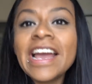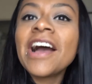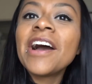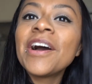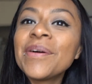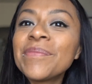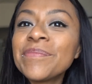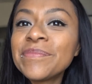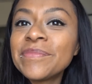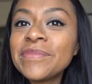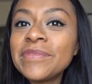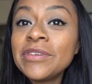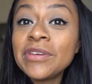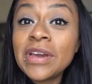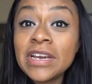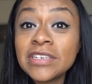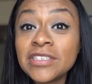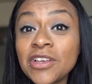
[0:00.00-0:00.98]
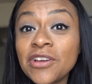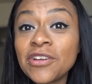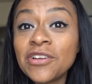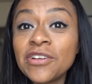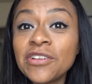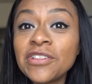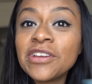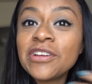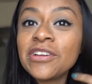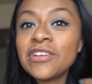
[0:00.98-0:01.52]
Um, you guys saw
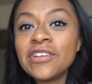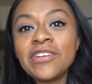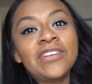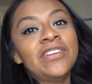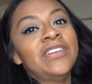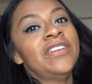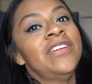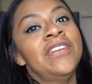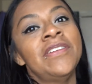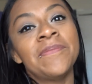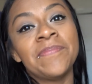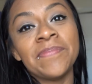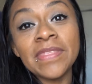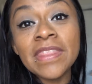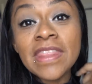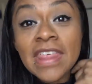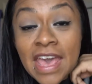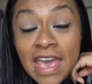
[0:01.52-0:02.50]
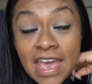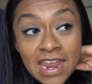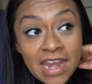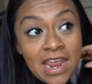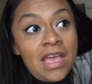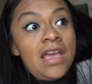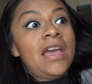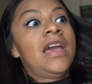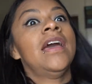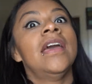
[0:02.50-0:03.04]
earlier that
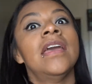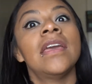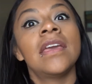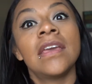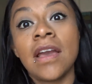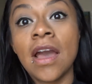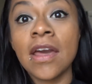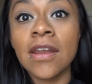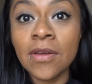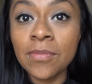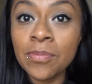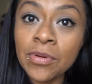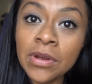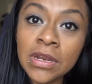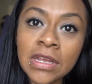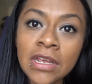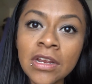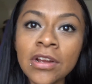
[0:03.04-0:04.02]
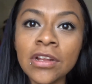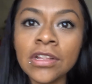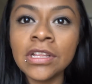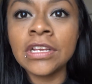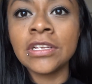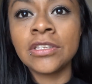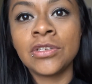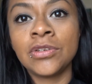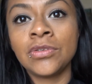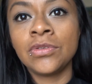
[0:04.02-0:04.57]
I got up pretty
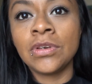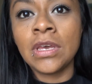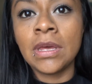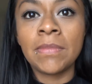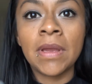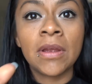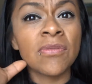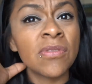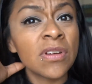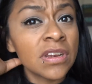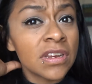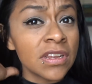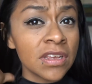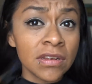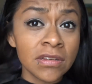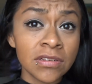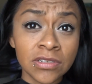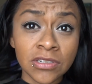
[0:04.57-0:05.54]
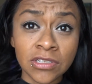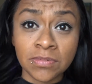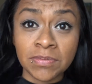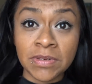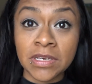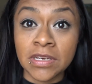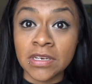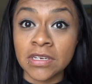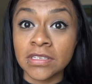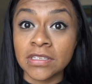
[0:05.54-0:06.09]
early to get my run done just
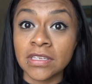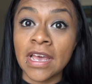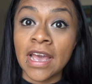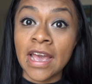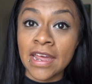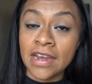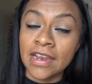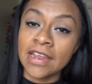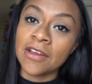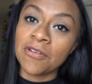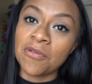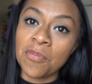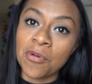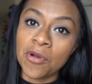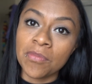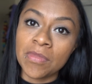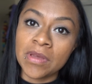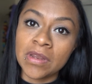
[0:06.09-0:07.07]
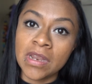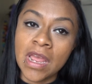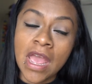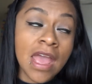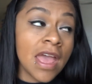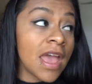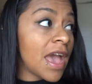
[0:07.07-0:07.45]
because I had a hair appointment